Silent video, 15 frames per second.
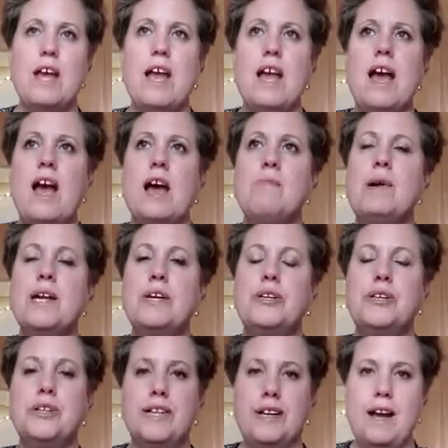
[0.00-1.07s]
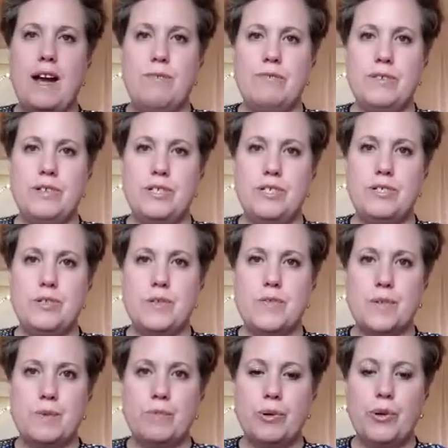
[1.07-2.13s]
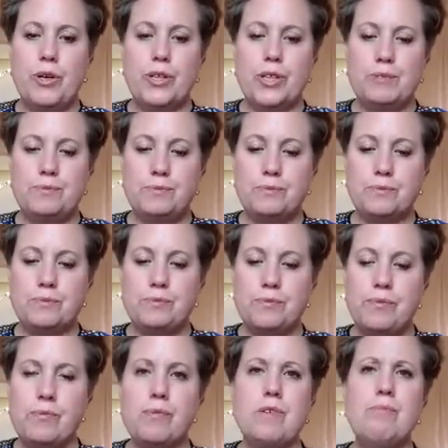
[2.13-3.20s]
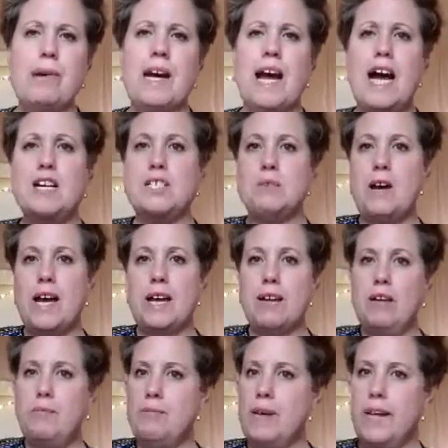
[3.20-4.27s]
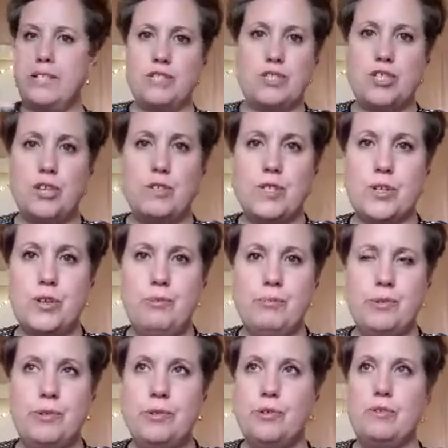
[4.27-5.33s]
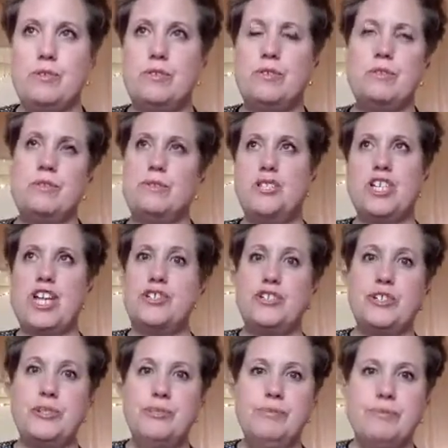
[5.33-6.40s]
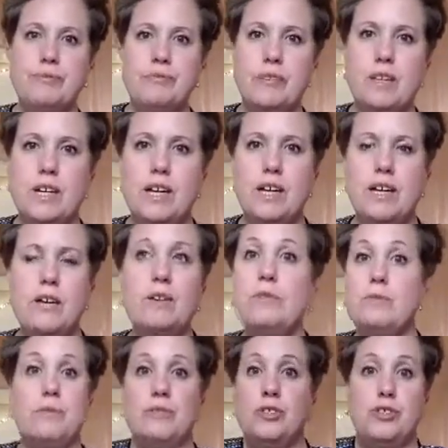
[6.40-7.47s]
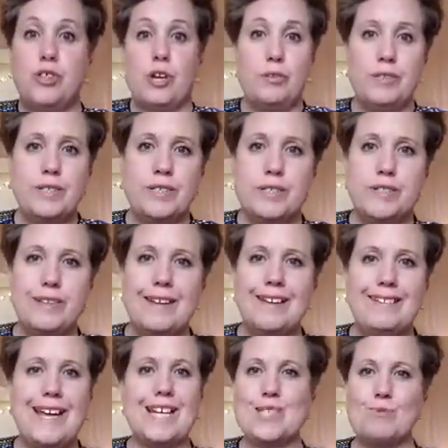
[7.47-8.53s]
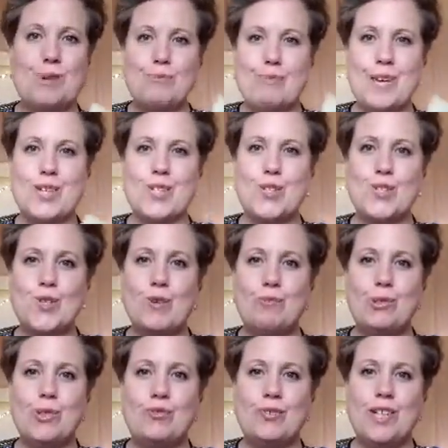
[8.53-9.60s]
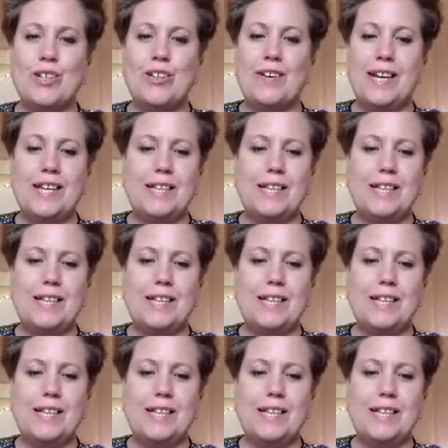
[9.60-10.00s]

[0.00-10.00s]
Am I good enough to do this work? But how do I compare to Joe Soap or Jane Doe? You don't, and that's what makes you so beautiful and unique.